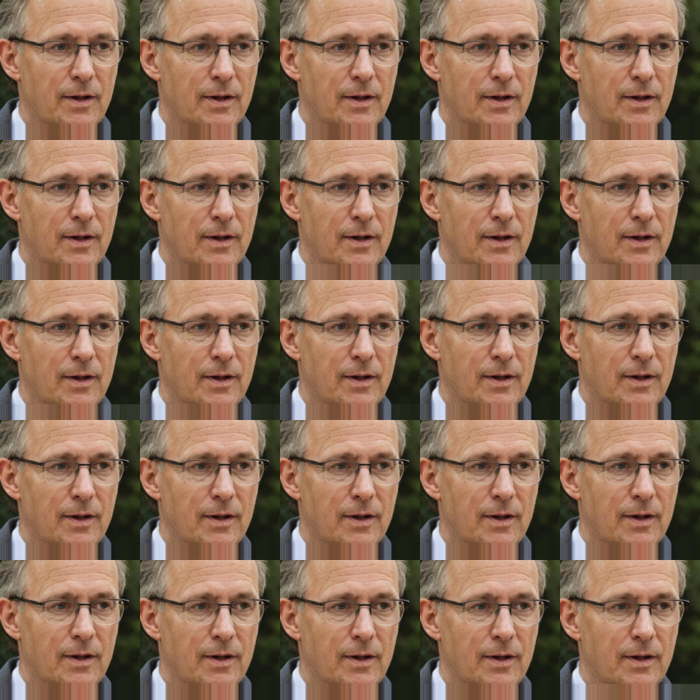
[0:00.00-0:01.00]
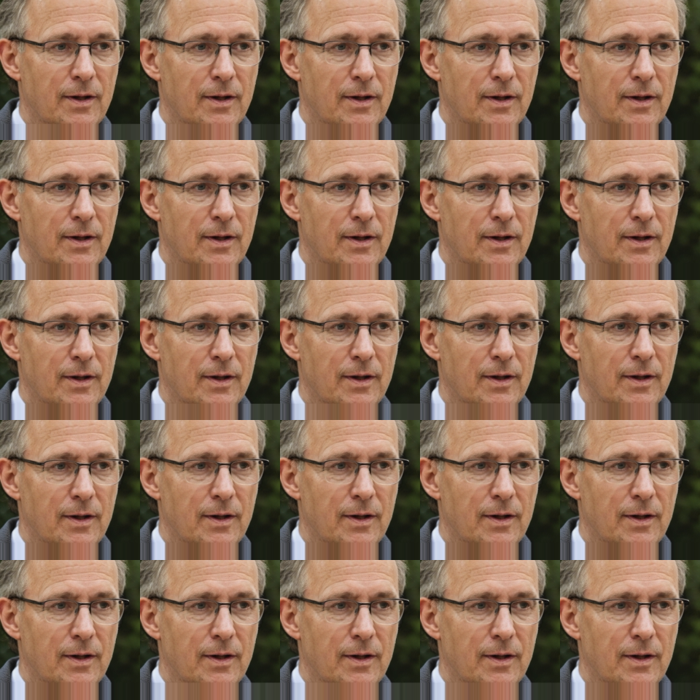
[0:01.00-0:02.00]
He had his test and